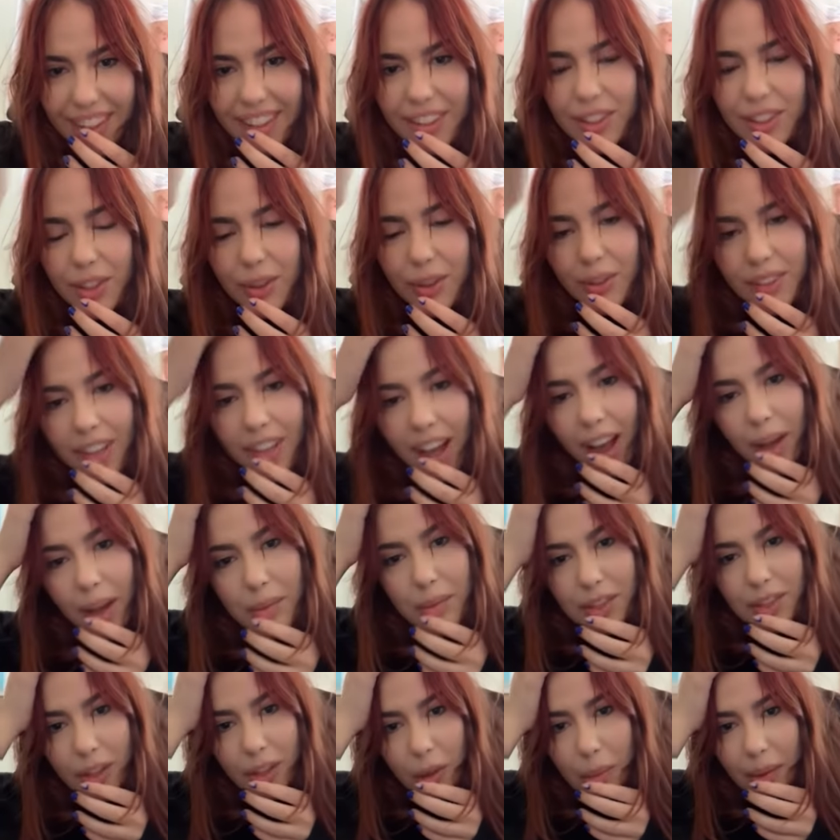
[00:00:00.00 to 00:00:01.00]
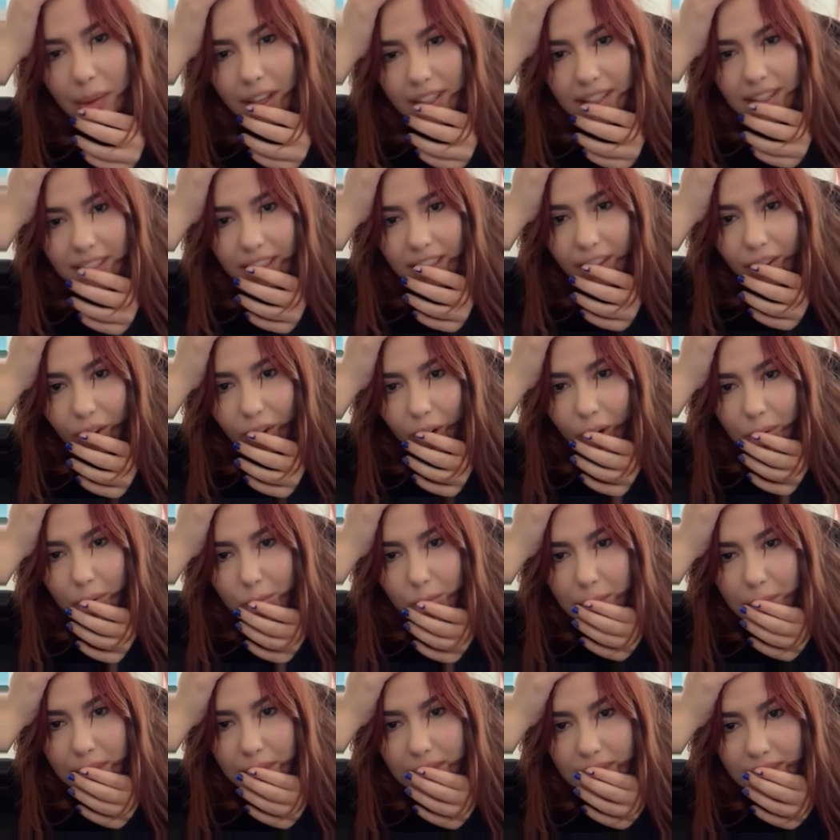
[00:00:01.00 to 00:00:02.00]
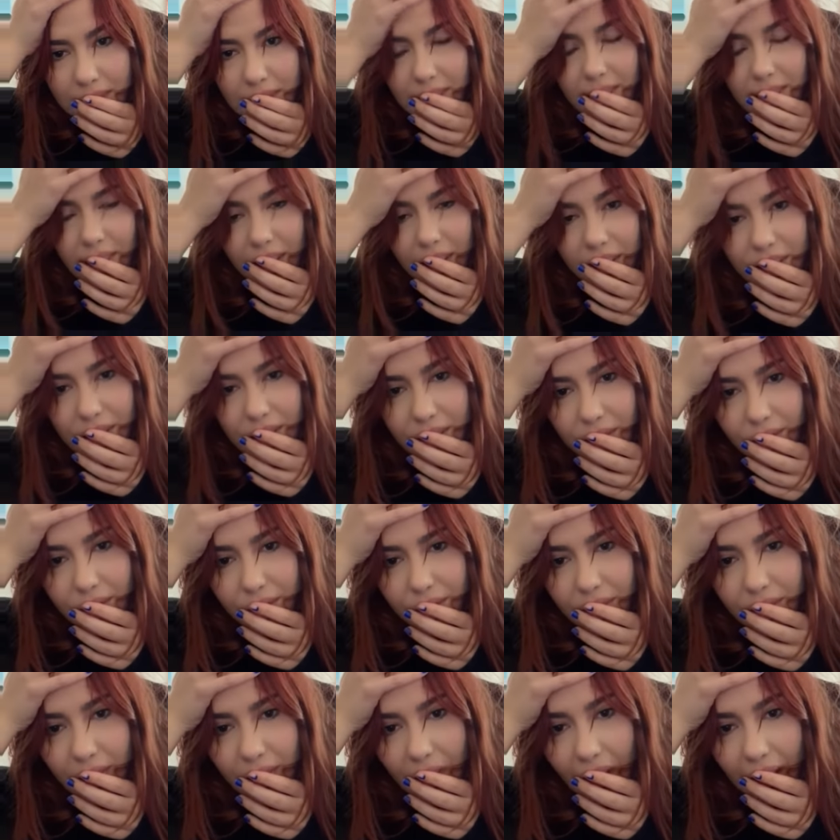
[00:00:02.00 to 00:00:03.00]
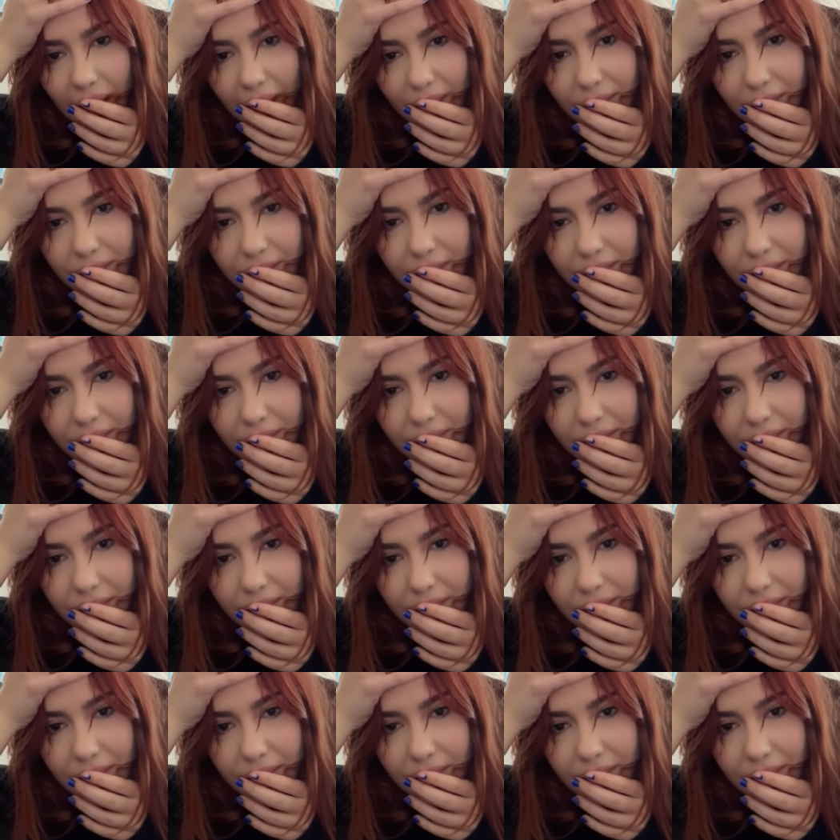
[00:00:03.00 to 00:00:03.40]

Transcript: Dude, yeah, I'm so bad at taking compliments. I just laugh.